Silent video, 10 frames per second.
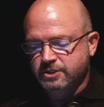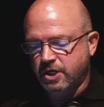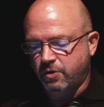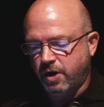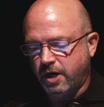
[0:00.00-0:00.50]

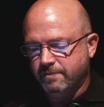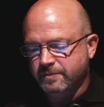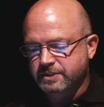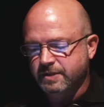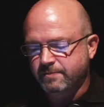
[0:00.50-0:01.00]

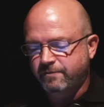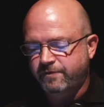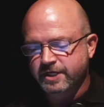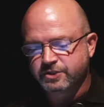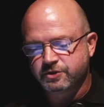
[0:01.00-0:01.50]
So some
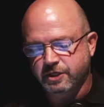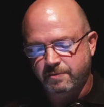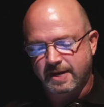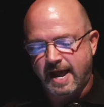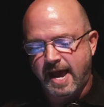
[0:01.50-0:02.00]
features
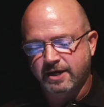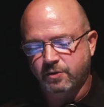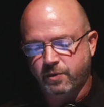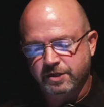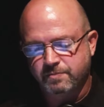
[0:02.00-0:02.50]
that have been
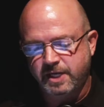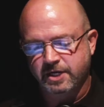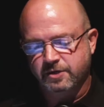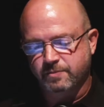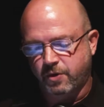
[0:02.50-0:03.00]
added with
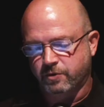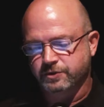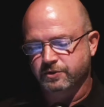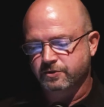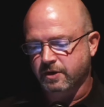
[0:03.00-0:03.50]
Media
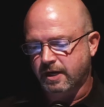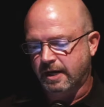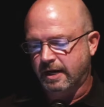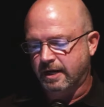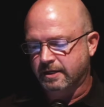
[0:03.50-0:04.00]
Composer